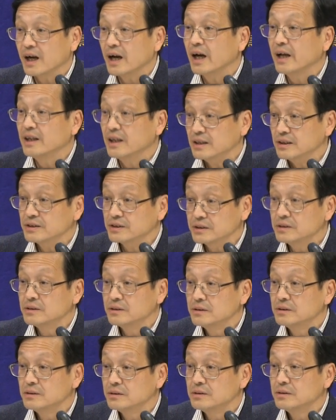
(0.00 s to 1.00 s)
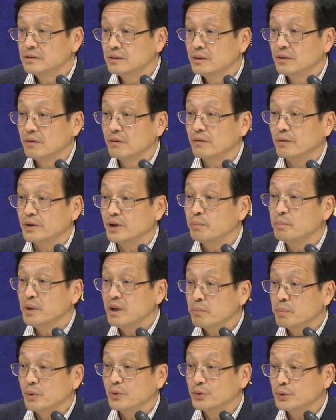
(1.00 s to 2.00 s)
guidance for the
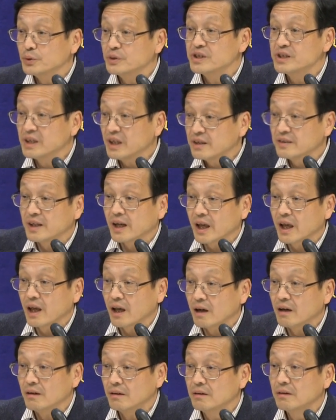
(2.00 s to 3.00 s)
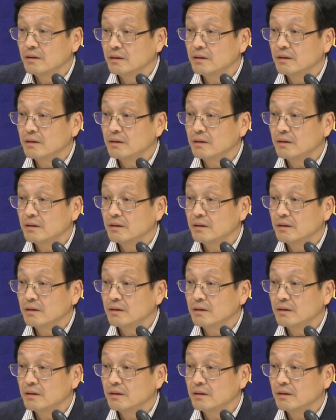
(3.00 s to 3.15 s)
people to seek the care.